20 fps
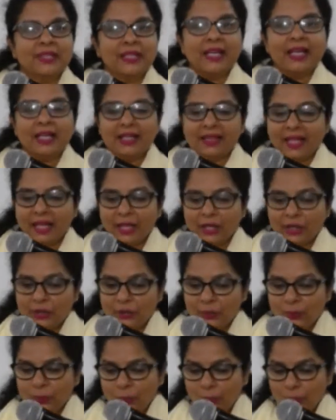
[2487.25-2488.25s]
Okay, thank
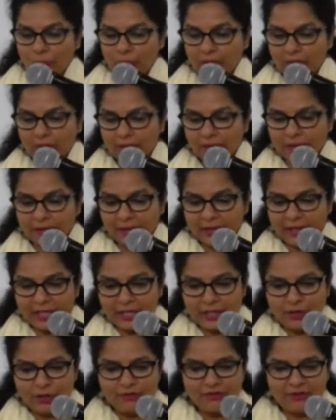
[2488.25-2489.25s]
you. Uh,
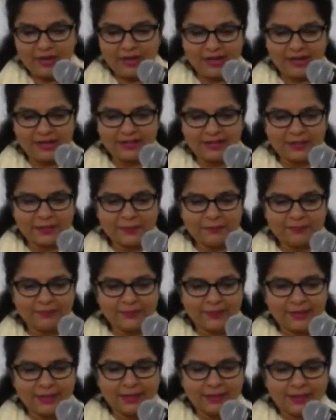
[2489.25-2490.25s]
any of our um,
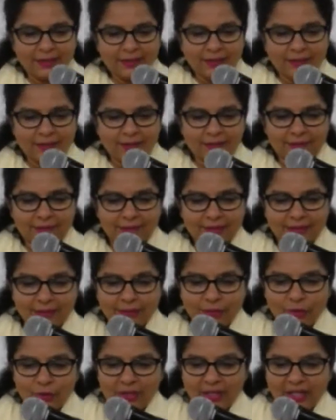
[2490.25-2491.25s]
uh,
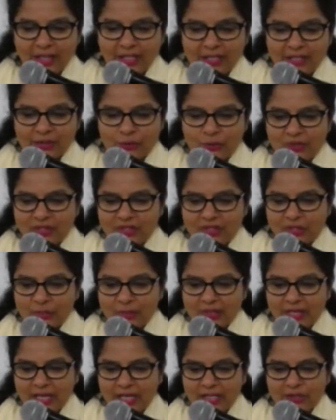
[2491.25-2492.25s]
online students
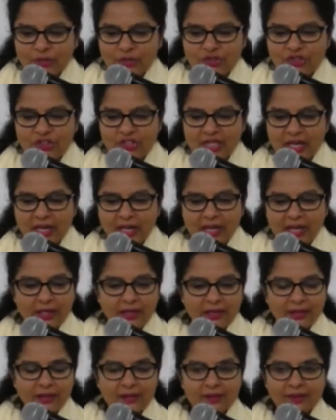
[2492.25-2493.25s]
would like to
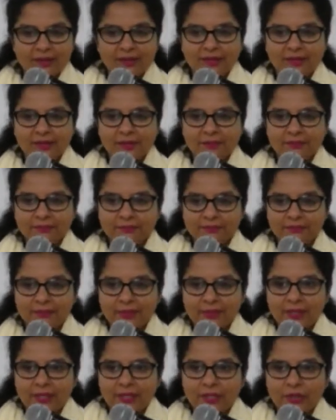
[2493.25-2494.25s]
share, um,
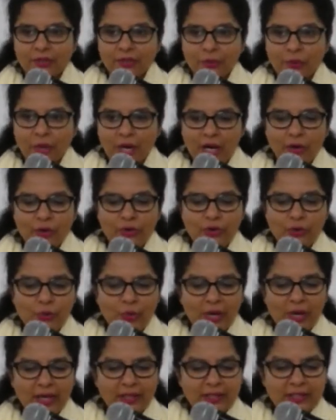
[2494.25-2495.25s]
you know, how you
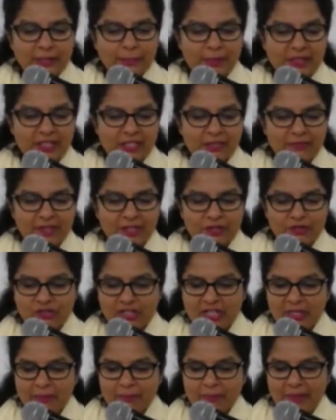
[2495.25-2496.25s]
had a specific
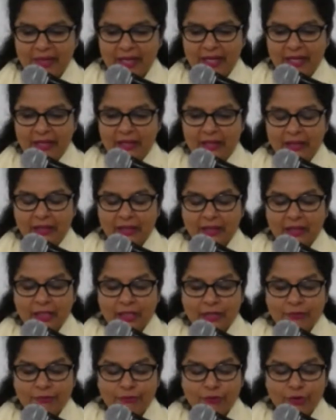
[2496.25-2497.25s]
dream plan
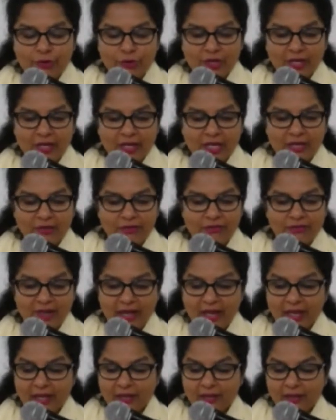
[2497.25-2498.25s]
for your life
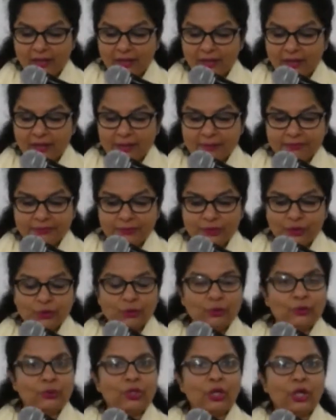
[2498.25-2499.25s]
and, uh, you
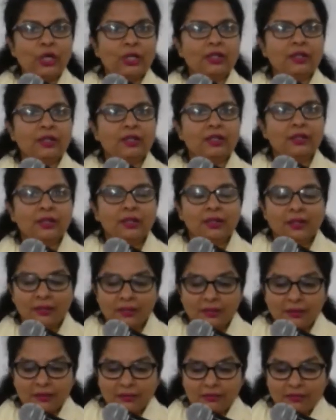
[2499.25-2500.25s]
know, God
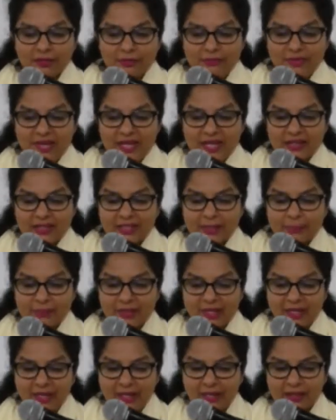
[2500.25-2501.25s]
revealed
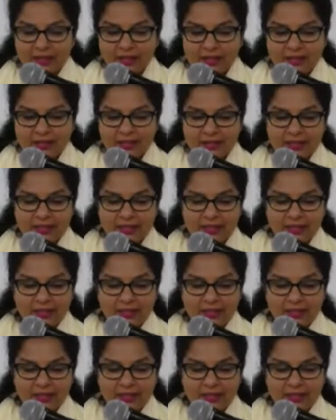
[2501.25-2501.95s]
something else